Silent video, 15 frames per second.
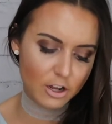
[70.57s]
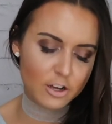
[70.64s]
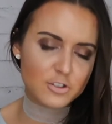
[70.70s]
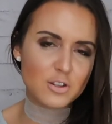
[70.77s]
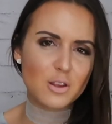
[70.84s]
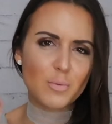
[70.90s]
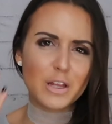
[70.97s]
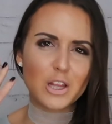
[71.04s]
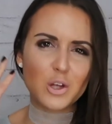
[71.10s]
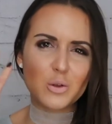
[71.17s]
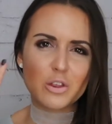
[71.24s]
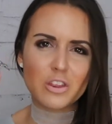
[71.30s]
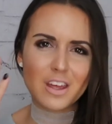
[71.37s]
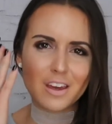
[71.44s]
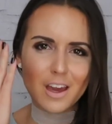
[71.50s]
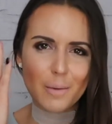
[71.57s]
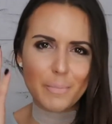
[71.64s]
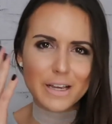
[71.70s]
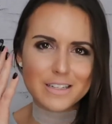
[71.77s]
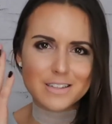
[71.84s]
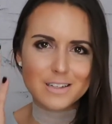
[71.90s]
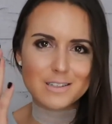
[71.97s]
also the way that you think and
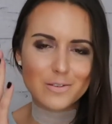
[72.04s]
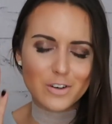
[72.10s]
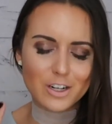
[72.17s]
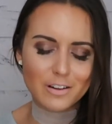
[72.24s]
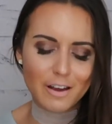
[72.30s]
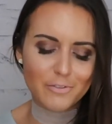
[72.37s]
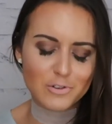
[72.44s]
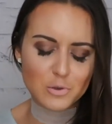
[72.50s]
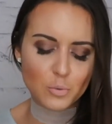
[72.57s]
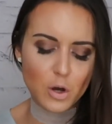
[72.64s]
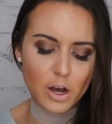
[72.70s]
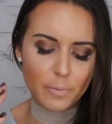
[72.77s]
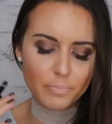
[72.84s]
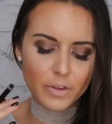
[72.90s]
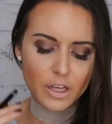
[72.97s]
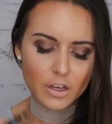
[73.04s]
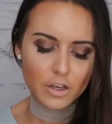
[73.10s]
make sense of your life as well,